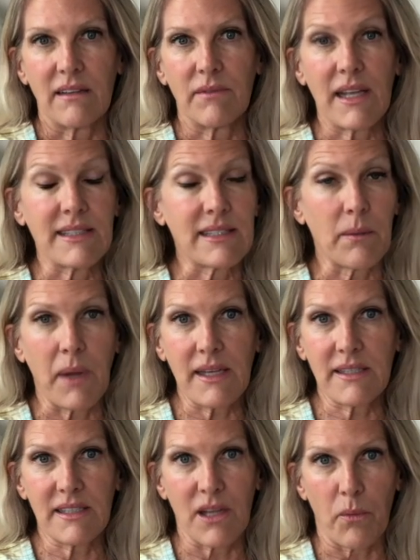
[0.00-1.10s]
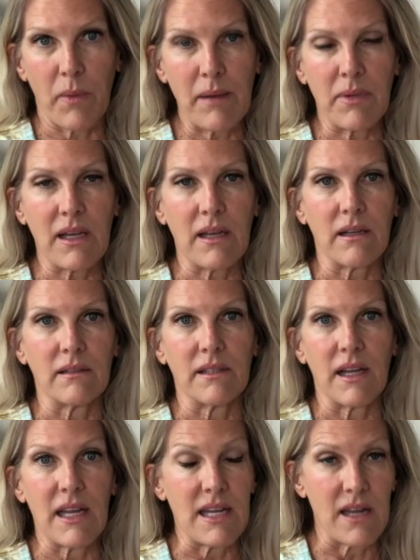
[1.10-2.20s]
In some cases, there may be
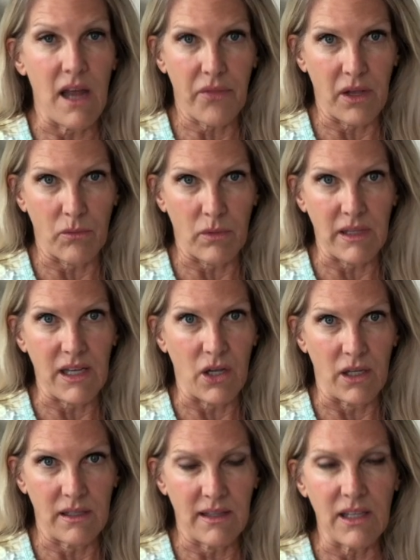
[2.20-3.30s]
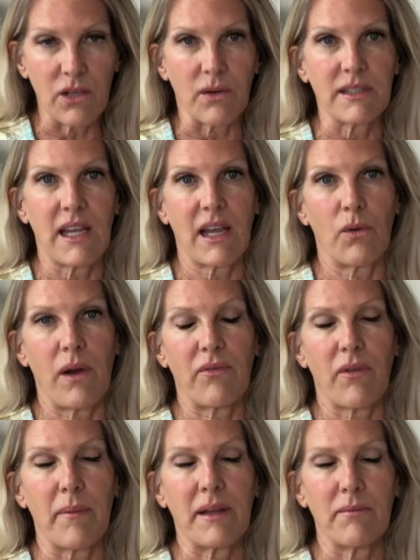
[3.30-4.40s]
nothing really good that you can take away
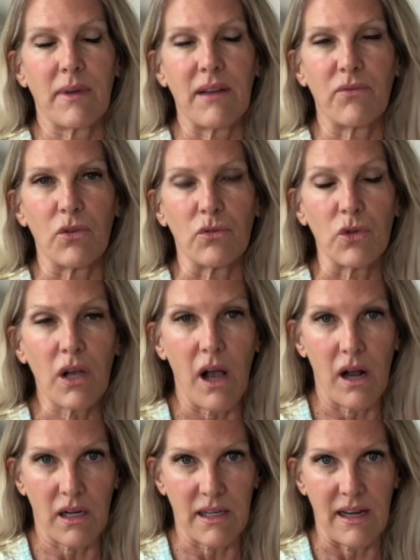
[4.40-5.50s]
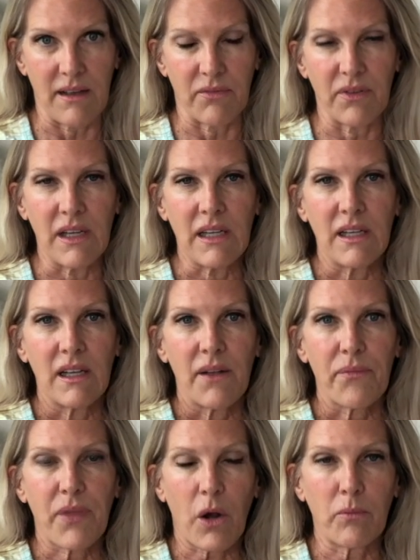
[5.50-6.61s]
from it. But if you look hard enough,
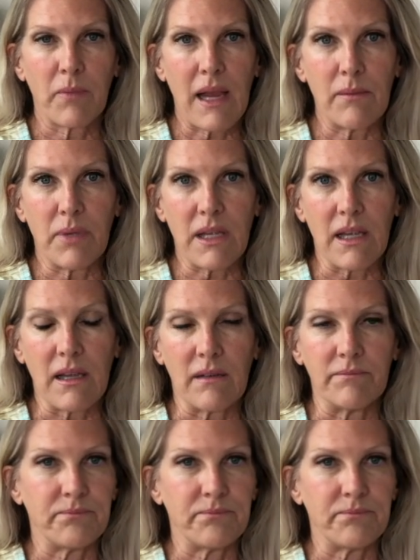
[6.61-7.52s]
there may be,